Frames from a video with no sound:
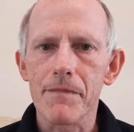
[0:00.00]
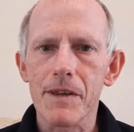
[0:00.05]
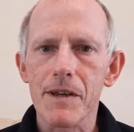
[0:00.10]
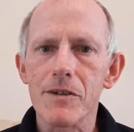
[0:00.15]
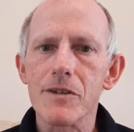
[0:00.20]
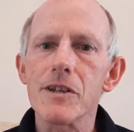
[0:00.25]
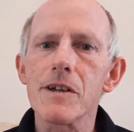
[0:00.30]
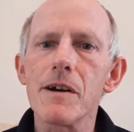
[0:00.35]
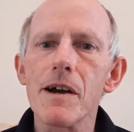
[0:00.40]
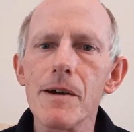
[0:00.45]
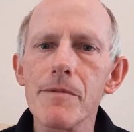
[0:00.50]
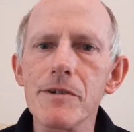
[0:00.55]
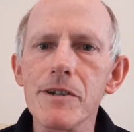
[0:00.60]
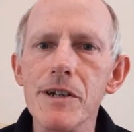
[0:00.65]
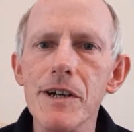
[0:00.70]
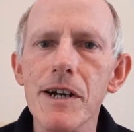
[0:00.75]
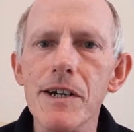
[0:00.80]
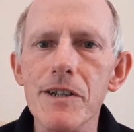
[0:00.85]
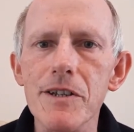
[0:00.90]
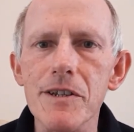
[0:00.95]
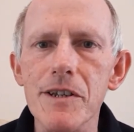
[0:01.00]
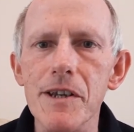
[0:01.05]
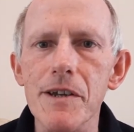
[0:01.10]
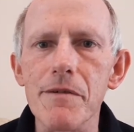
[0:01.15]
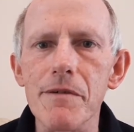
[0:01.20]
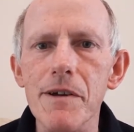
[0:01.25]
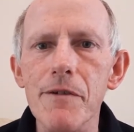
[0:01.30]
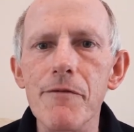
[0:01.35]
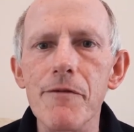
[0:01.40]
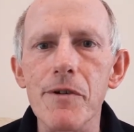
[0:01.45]
So I would ask you,
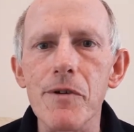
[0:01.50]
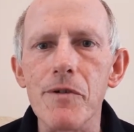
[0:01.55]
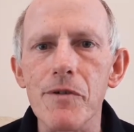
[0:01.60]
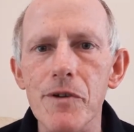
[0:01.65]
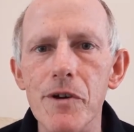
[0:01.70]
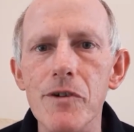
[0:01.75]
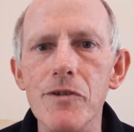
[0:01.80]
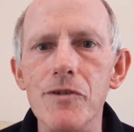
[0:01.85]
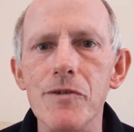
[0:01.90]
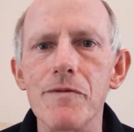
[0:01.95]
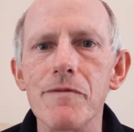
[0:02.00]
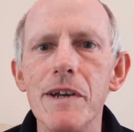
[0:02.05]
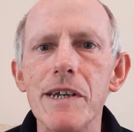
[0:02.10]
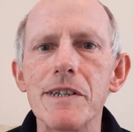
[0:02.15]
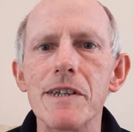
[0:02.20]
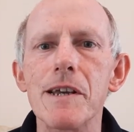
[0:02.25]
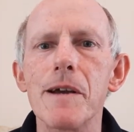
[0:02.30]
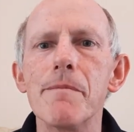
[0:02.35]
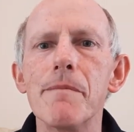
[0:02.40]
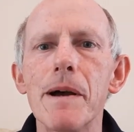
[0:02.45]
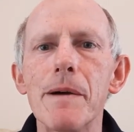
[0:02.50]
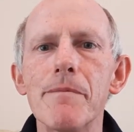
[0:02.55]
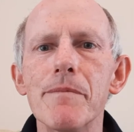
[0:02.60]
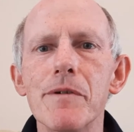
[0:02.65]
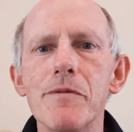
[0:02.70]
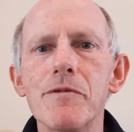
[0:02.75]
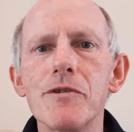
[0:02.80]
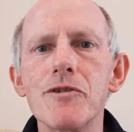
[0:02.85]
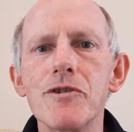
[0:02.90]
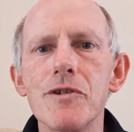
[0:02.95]
if you're not already a member,
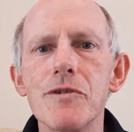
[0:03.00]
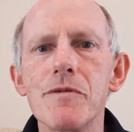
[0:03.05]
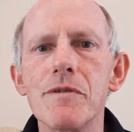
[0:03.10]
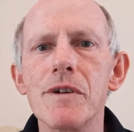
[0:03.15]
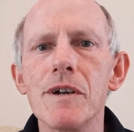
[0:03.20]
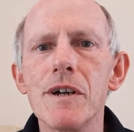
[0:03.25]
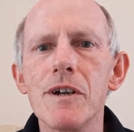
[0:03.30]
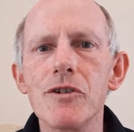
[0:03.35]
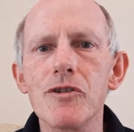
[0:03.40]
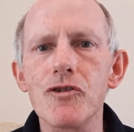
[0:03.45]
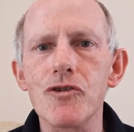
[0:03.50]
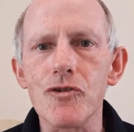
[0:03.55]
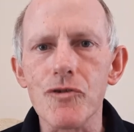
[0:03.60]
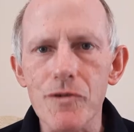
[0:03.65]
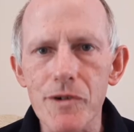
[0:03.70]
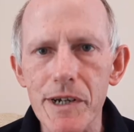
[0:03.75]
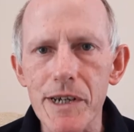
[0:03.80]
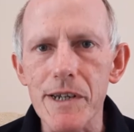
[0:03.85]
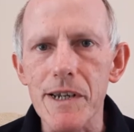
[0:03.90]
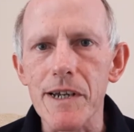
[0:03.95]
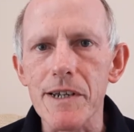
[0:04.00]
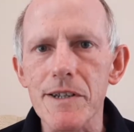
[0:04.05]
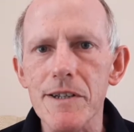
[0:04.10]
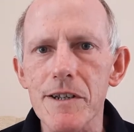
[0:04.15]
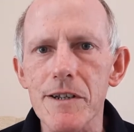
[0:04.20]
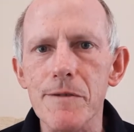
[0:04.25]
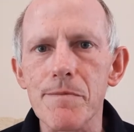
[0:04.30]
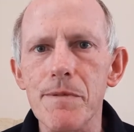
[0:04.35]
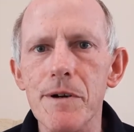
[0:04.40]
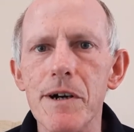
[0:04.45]
would you join us
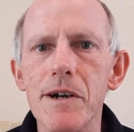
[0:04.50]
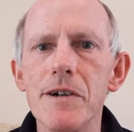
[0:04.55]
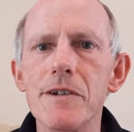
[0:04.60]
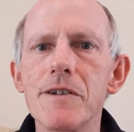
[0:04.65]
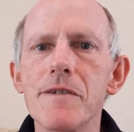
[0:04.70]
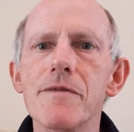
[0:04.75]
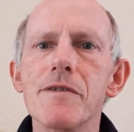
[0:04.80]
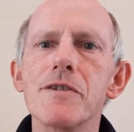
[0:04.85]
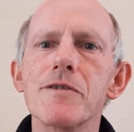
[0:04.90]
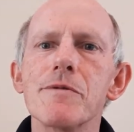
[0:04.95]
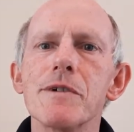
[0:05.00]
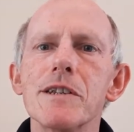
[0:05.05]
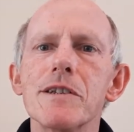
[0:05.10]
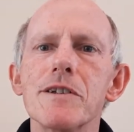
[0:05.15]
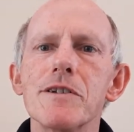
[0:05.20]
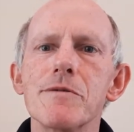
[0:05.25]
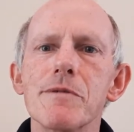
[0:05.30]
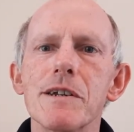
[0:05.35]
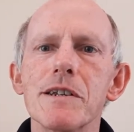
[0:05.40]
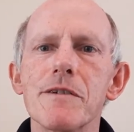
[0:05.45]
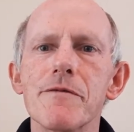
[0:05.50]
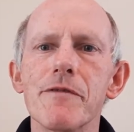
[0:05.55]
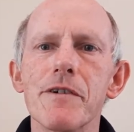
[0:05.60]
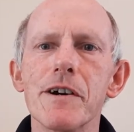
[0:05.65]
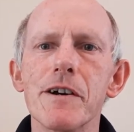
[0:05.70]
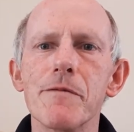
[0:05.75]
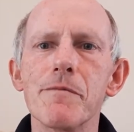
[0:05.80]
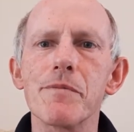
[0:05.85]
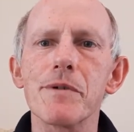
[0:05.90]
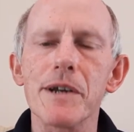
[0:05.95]
as part of the
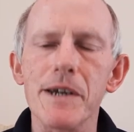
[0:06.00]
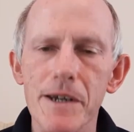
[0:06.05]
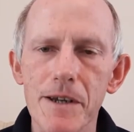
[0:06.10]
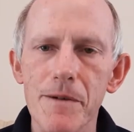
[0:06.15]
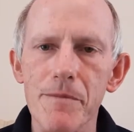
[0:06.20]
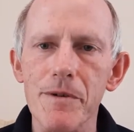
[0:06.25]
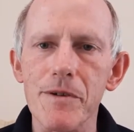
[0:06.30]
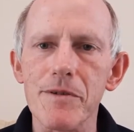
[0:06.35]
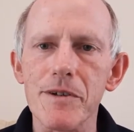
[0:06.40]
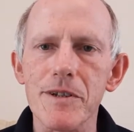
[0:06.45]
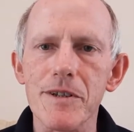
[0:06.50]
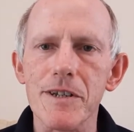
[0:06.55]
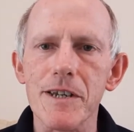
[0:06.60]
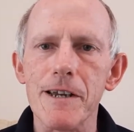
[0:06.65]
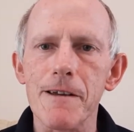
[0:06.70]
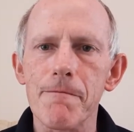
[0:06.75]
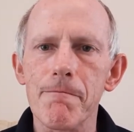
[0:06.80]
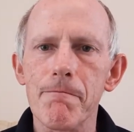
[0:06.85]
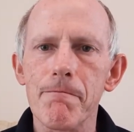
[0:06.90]
2025 prayer community?